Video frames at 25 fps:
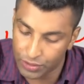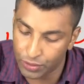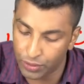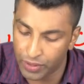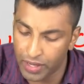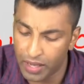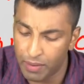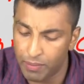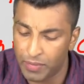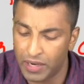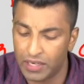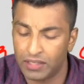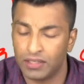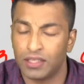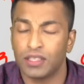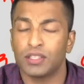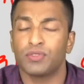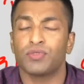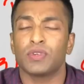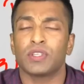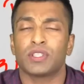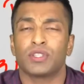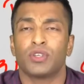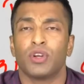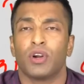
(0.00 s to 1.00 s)
taxed. Okay,
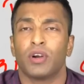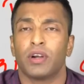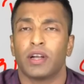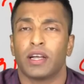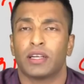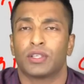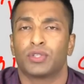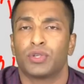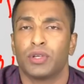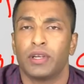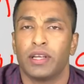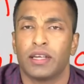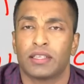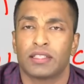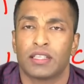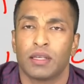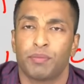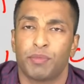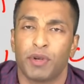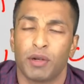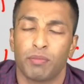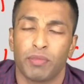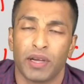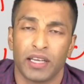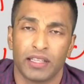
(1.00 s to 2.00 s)
but this was not
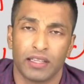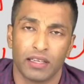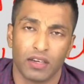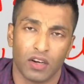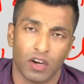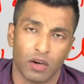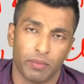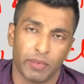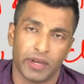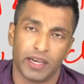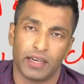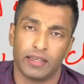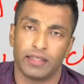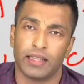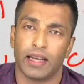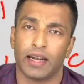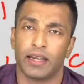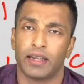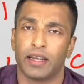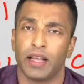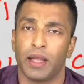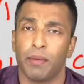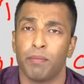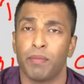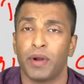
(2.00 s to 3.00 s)
actually accepted by the
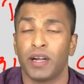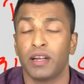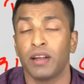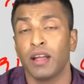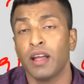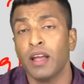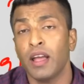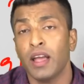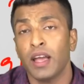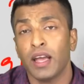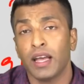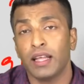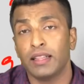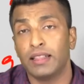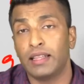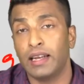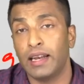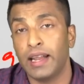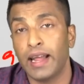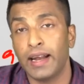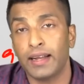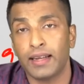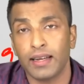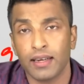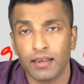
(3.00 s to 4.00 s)
government at that time. But
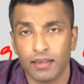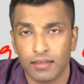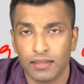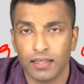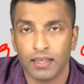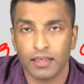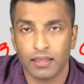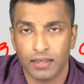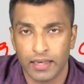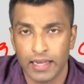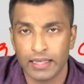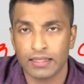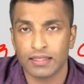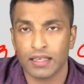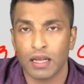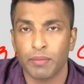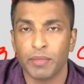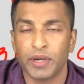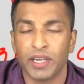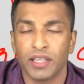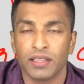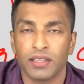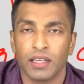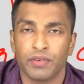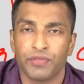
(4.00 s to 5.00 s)
later, the
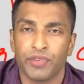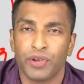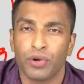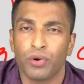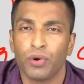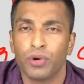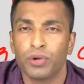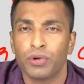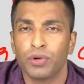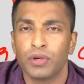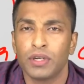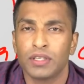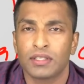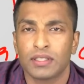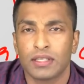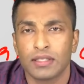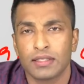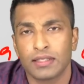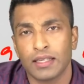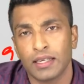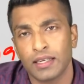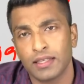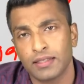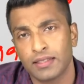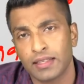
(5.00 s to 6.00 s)
next committee that we are going
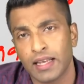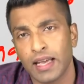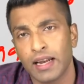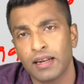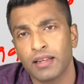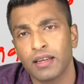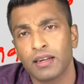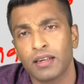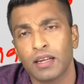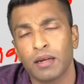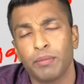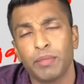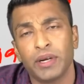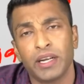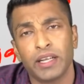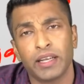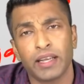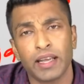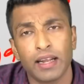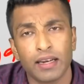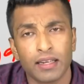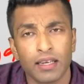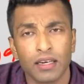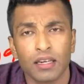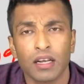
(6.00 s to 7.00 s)
to discuss, that is Kelkar
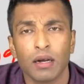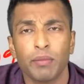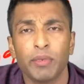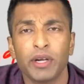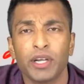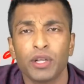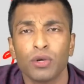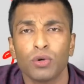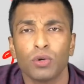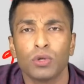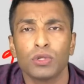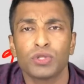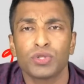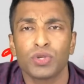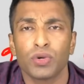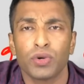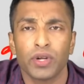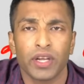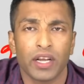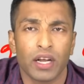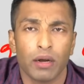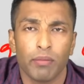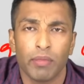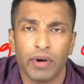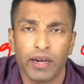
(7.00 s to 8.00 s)
committee. Kelkar committee
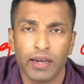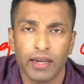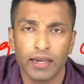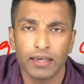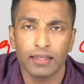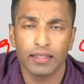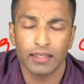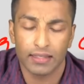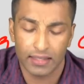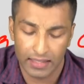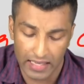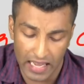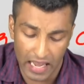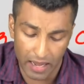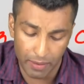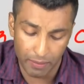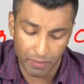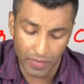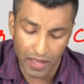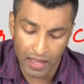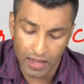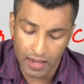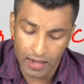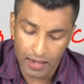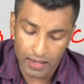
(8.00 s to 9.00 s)
also recommended the
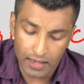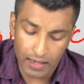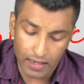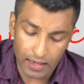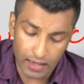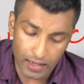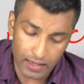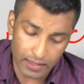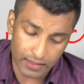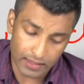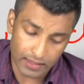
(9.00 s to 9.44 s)
same